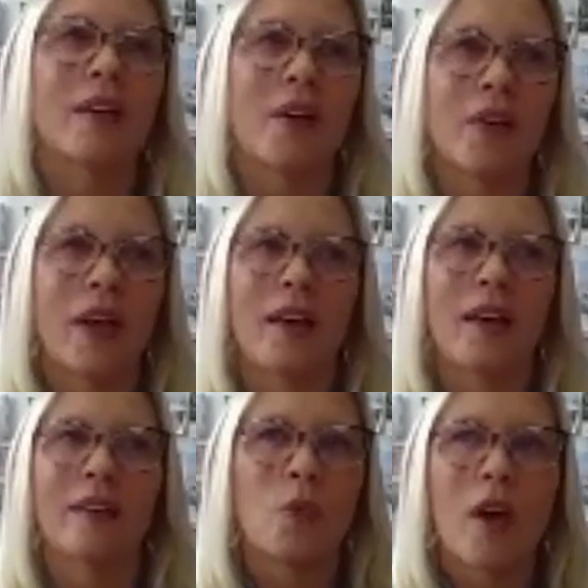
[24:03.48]
Okay.
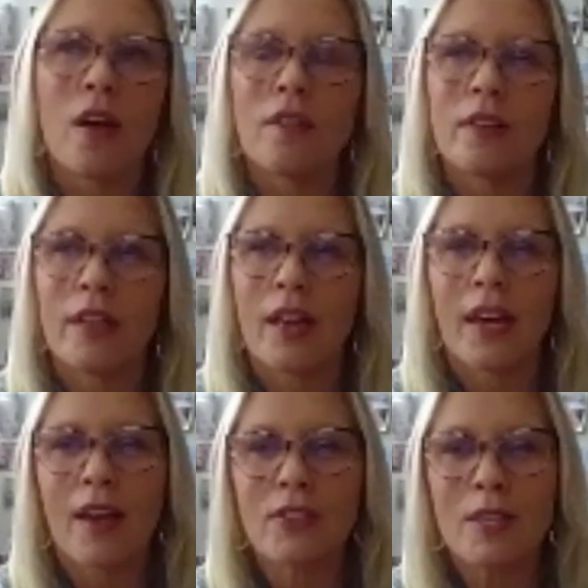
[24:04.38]
Well, you got to
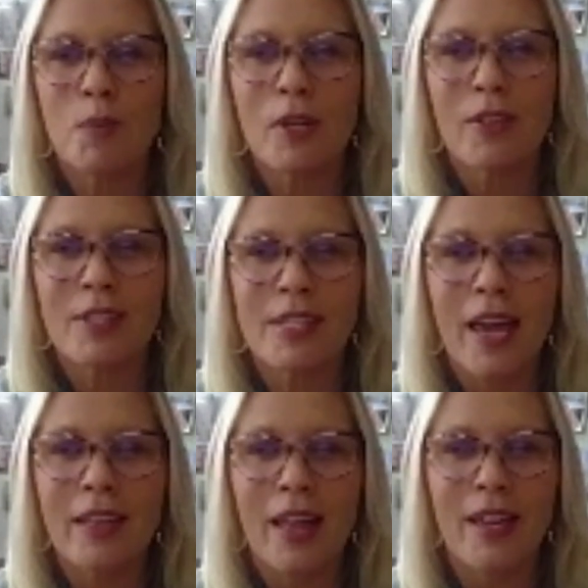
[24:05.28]
have someone on the
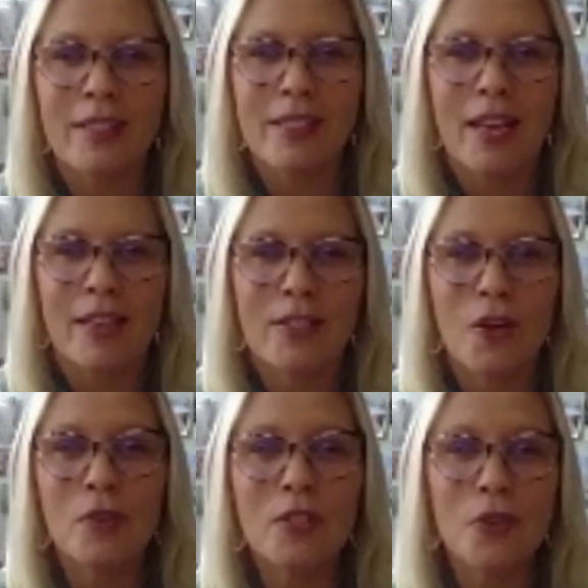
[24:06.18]
sideline saying
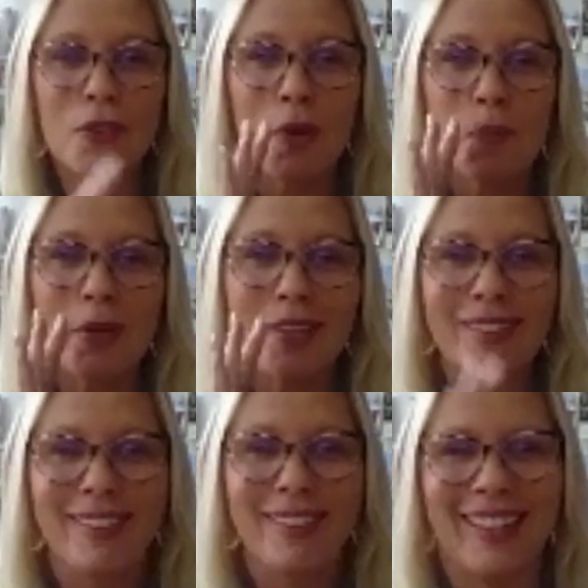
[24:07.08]
so and so's open.